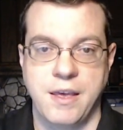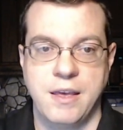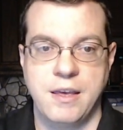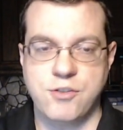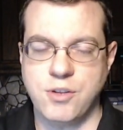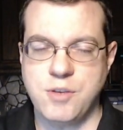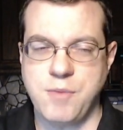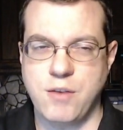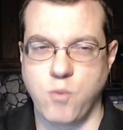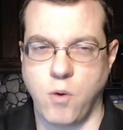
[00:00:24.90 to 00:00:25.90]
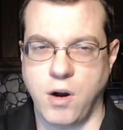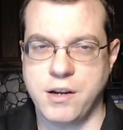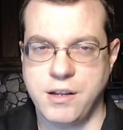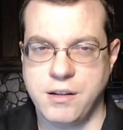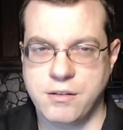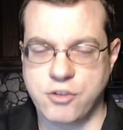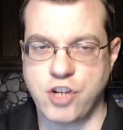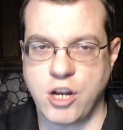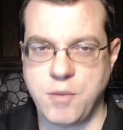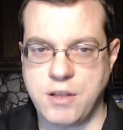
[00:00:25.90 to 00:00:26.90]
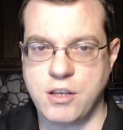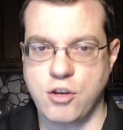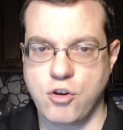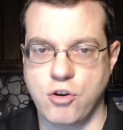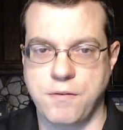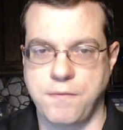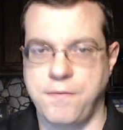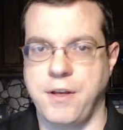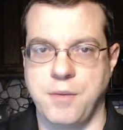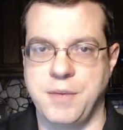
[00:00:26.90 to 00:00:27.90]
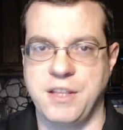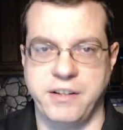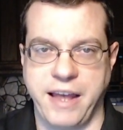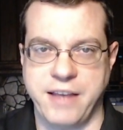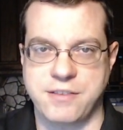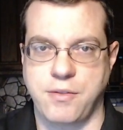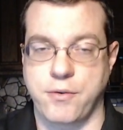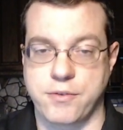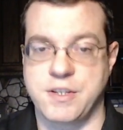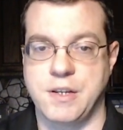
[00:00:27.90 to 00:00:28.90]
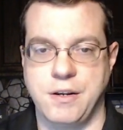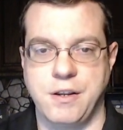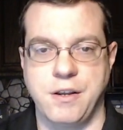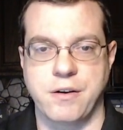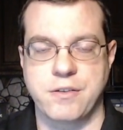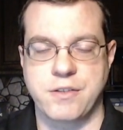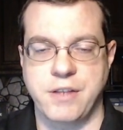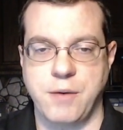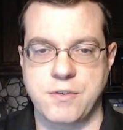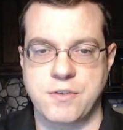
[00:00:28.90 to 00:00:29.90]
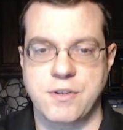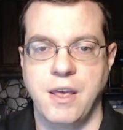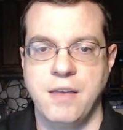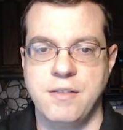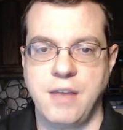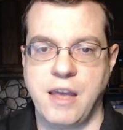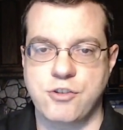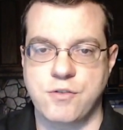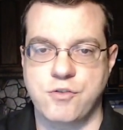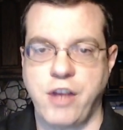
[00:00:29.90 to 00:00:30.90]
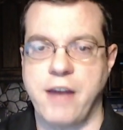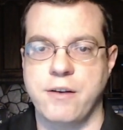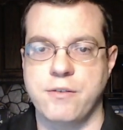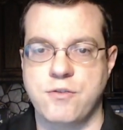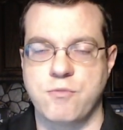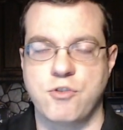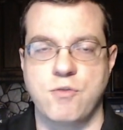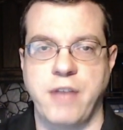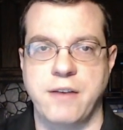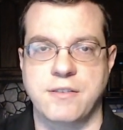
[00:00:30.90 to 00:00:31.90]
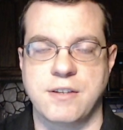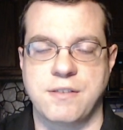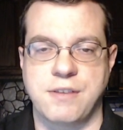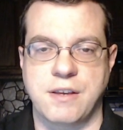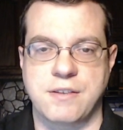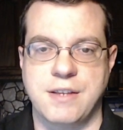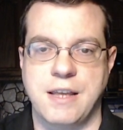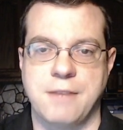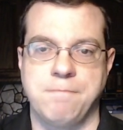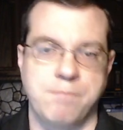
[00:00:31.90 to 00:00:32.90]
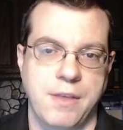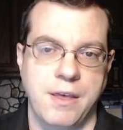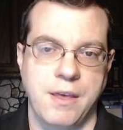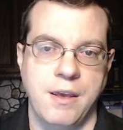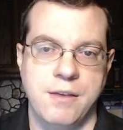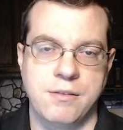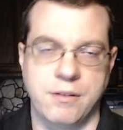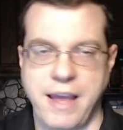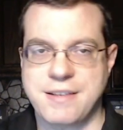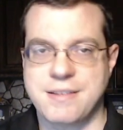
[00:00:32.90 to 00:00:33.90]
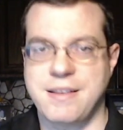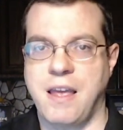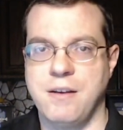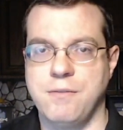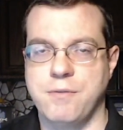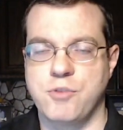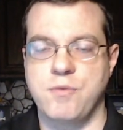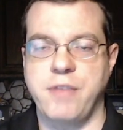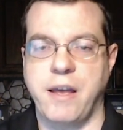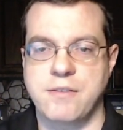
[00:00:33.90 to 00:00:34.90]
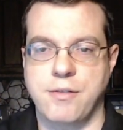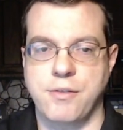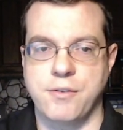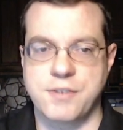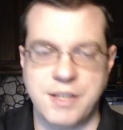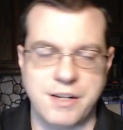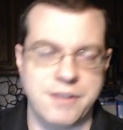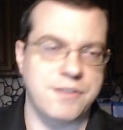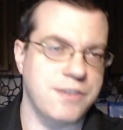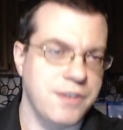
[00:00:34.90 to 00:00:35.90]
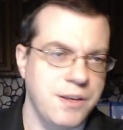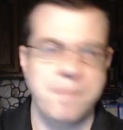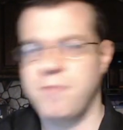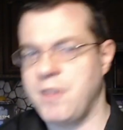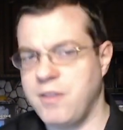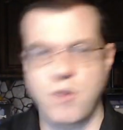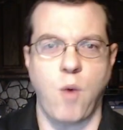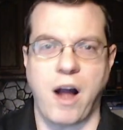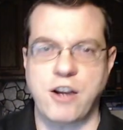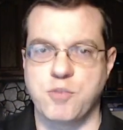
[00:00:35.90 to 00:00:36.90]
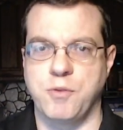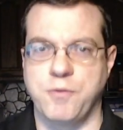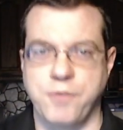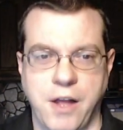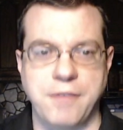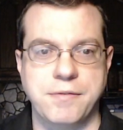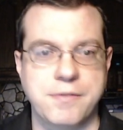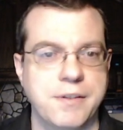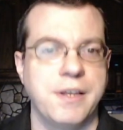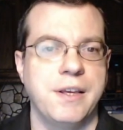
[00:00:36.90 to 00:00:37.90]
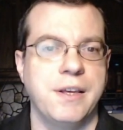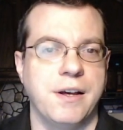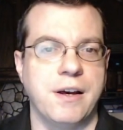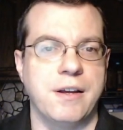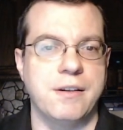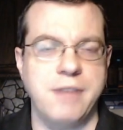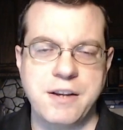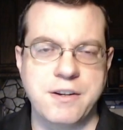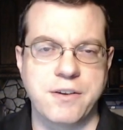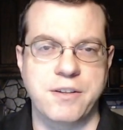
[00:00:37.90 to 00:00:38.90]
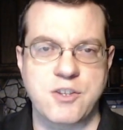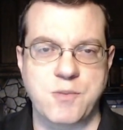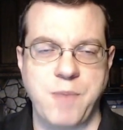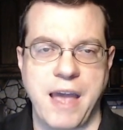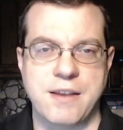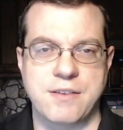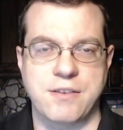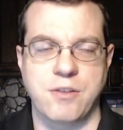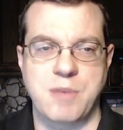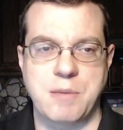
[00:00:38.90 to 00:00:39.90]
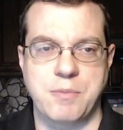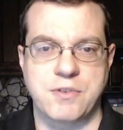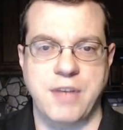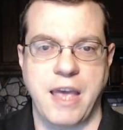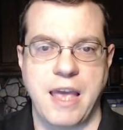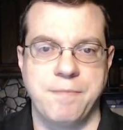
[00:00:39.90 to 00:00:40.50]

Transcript: he's only made one legitimately good film in the last 13 years, and that was the Age of Shadows from 2016. The Last Stand from 2013 is like watchable fluff. Uh, not nearly as bad as other people say.